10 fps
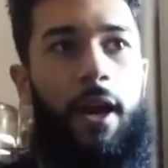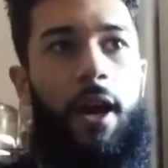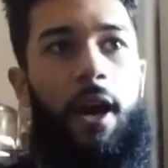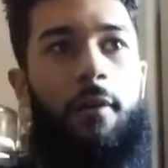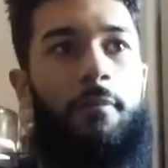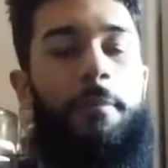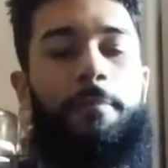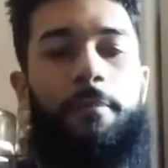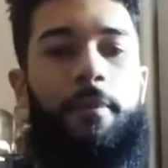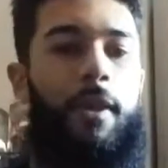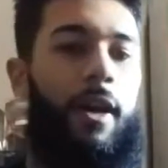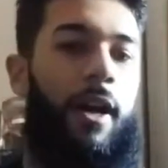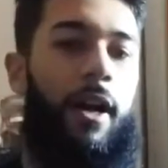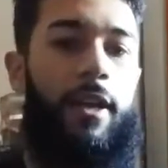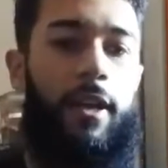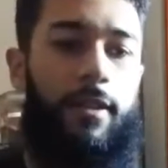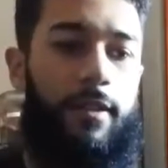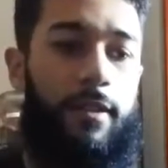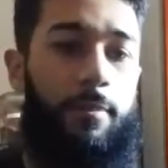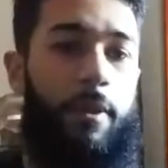album. I
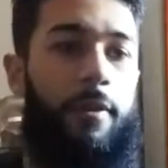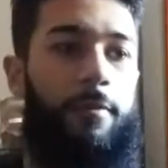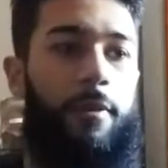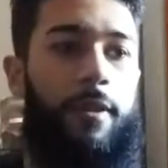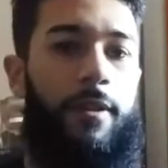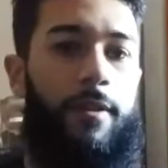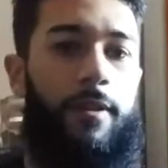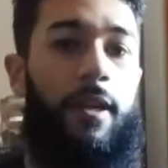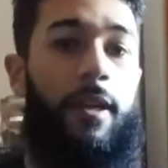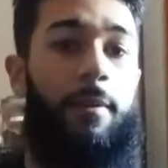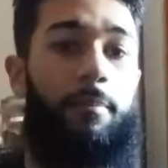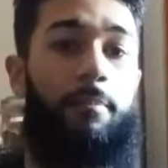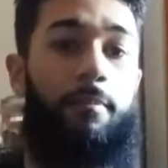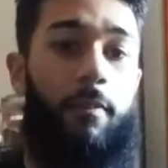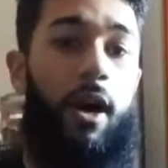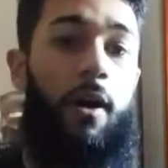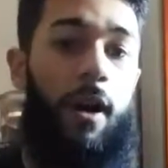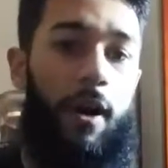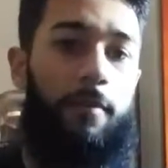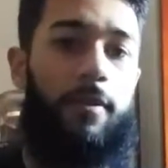anticipated for this, and
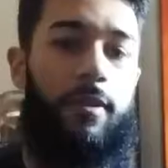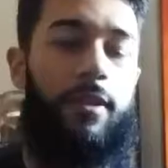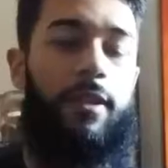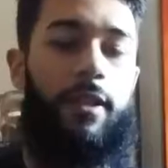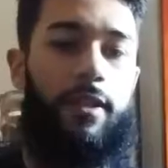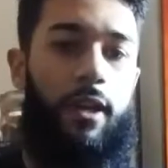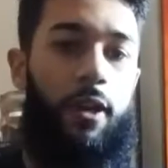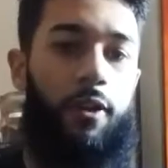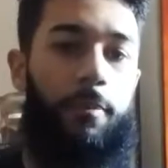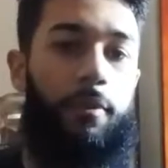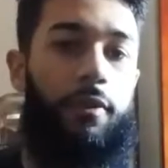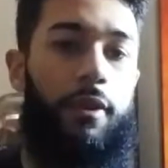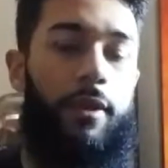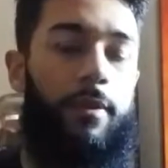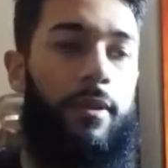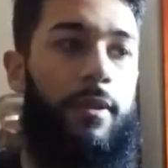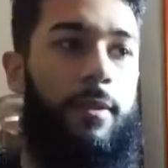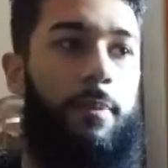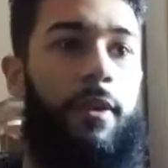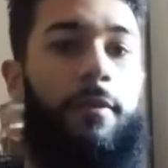obviously the entire community
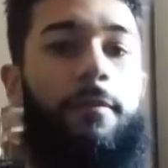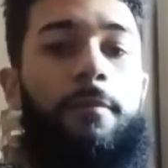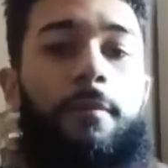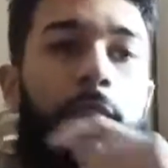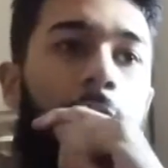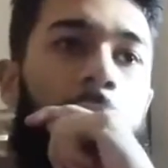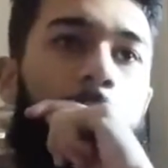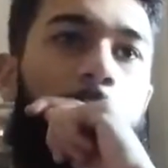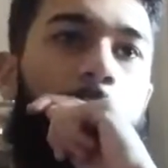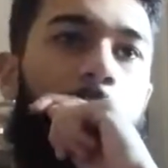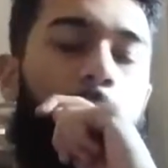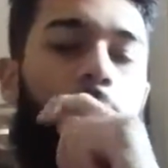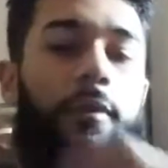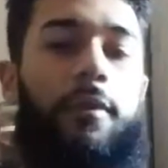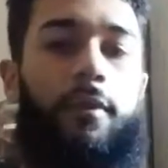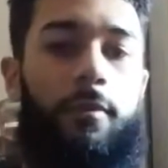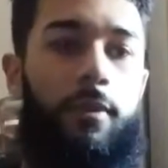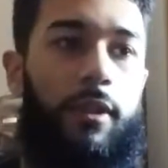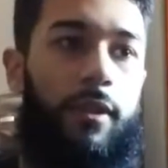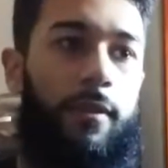anticipated for this project to
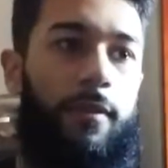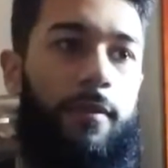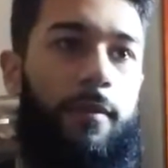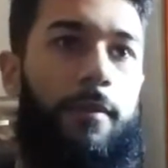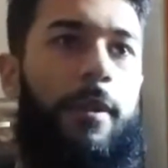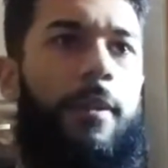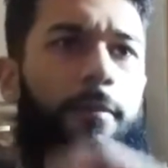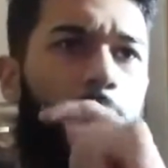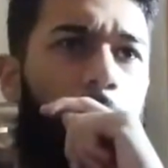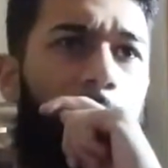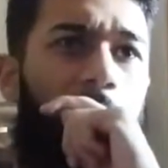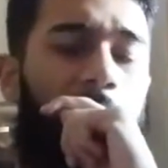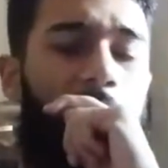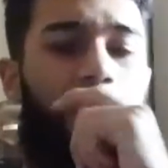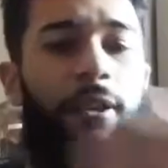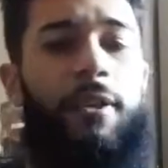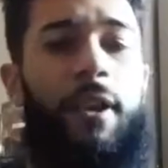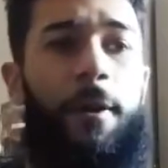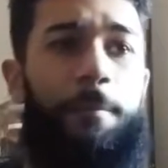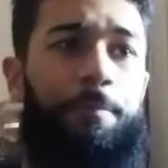release for about a year
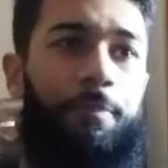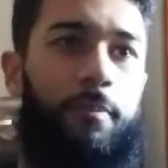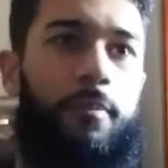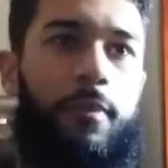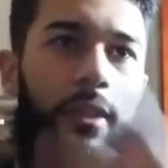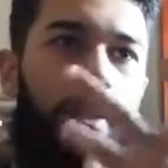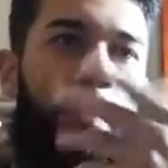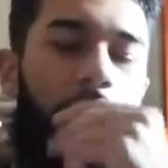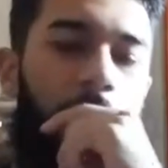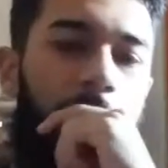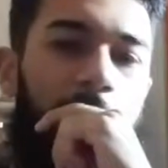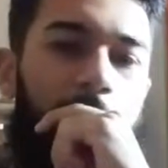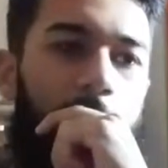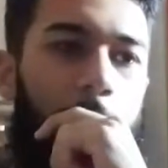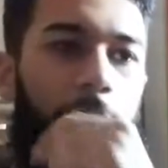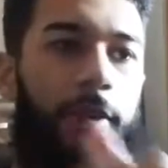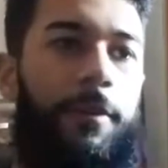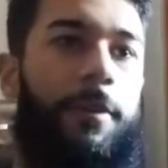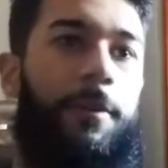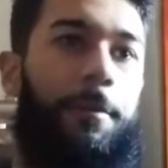now. It's been announced for about a
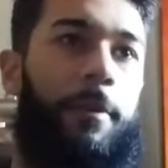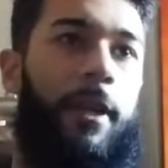year,